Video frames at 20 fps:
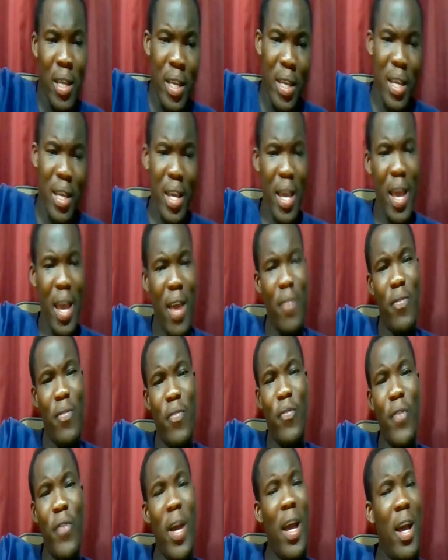over
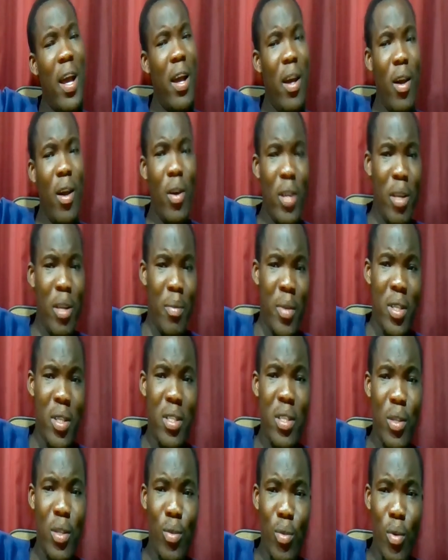10,000 bags, 14
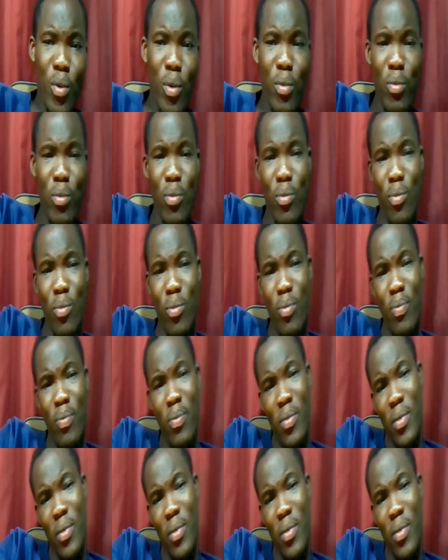containers. Womo yi the first 10